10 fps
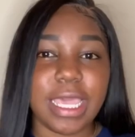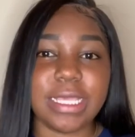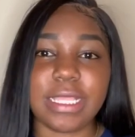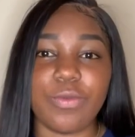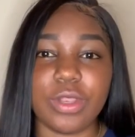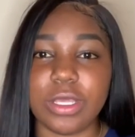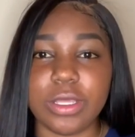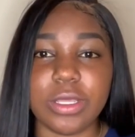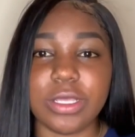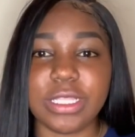case I want to
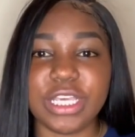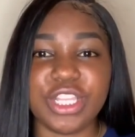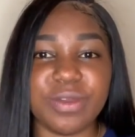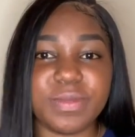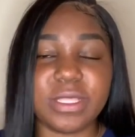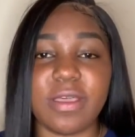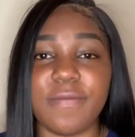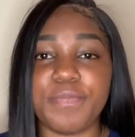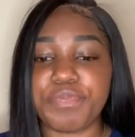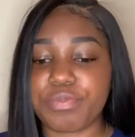uh, touch up and
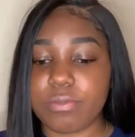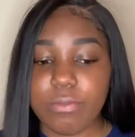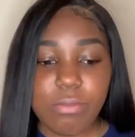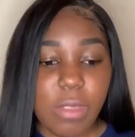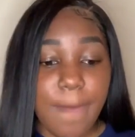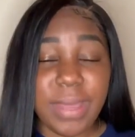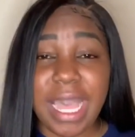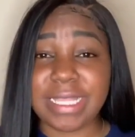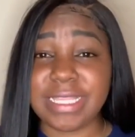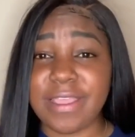stuff. But
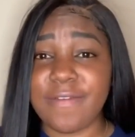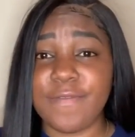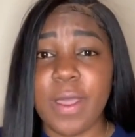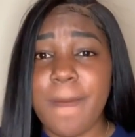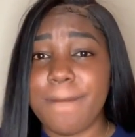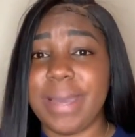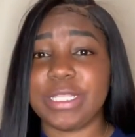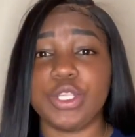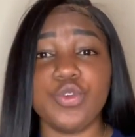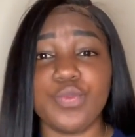I stuffed
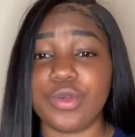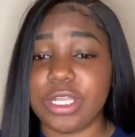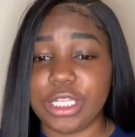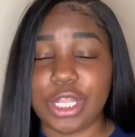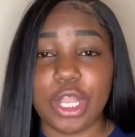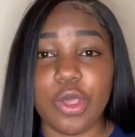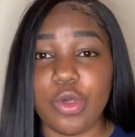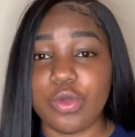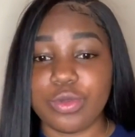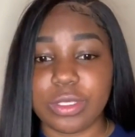my toothbrush,
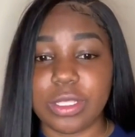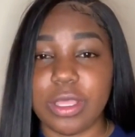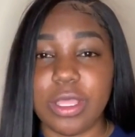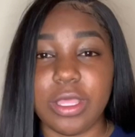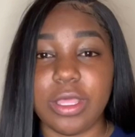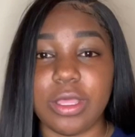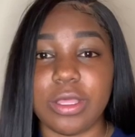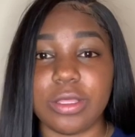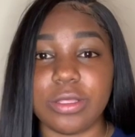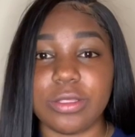clothes,
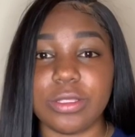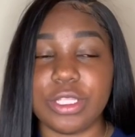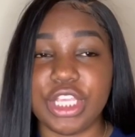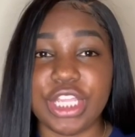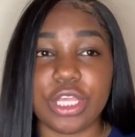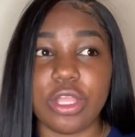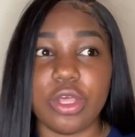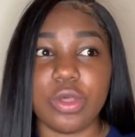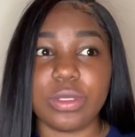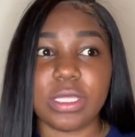uh, change of
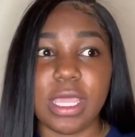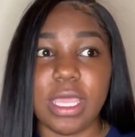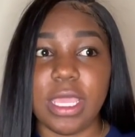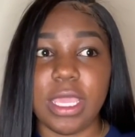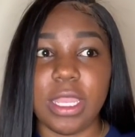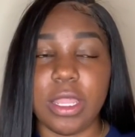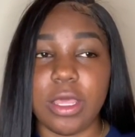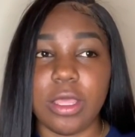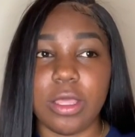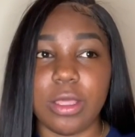clothes, and
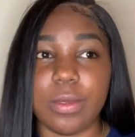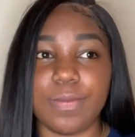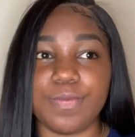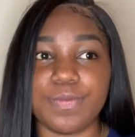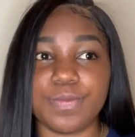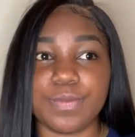um,